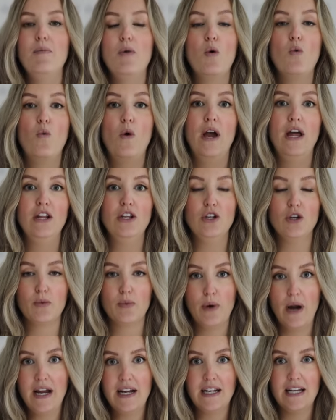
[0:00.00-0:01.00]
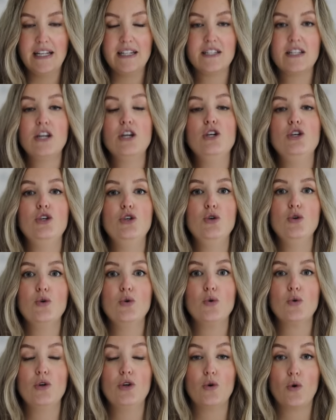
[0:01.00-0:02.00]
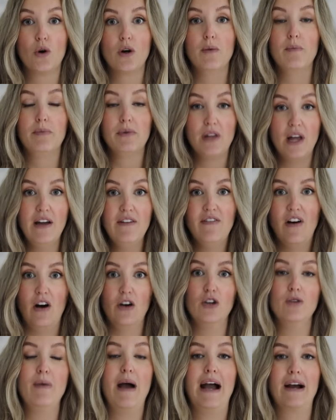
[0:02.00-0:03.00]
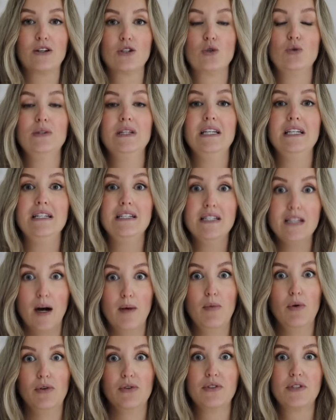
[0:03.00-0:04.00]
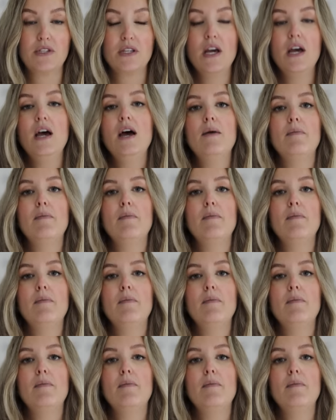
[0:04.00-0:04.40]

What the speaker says: when you're pregnant, your blood volume actually doubles.